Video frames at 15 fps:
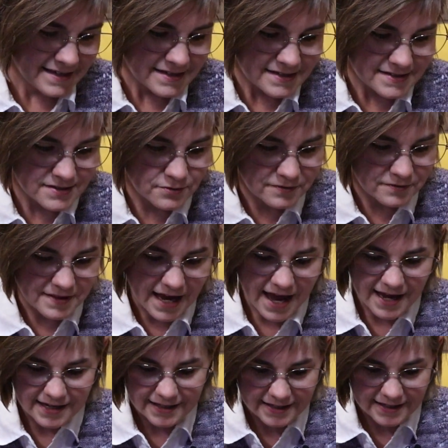So
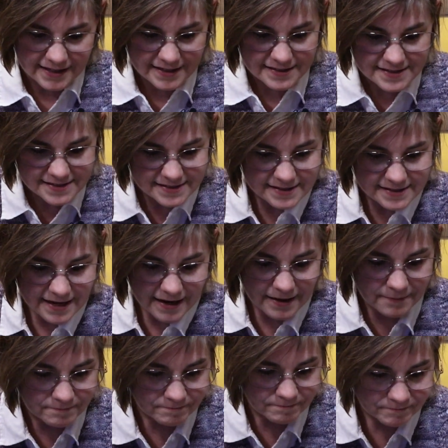that is
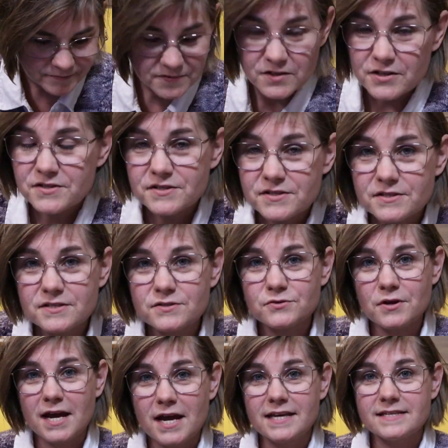just
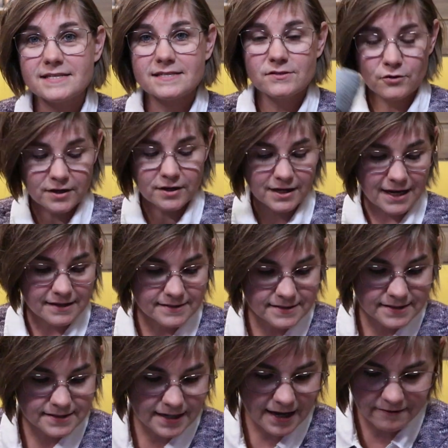straight
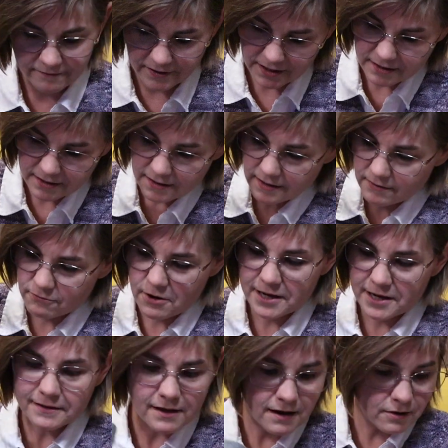stockinette heaven right
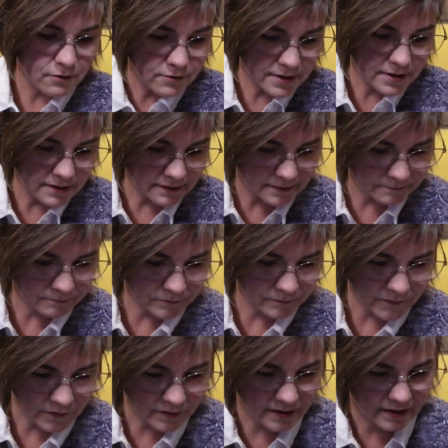now,
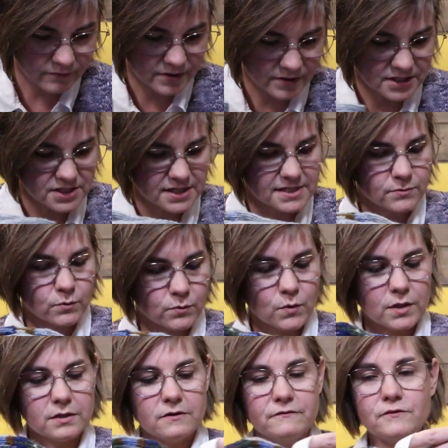which is
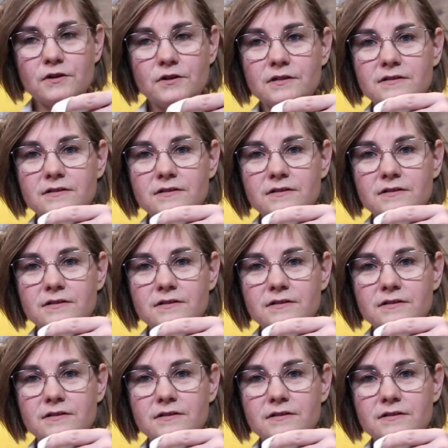wonderful.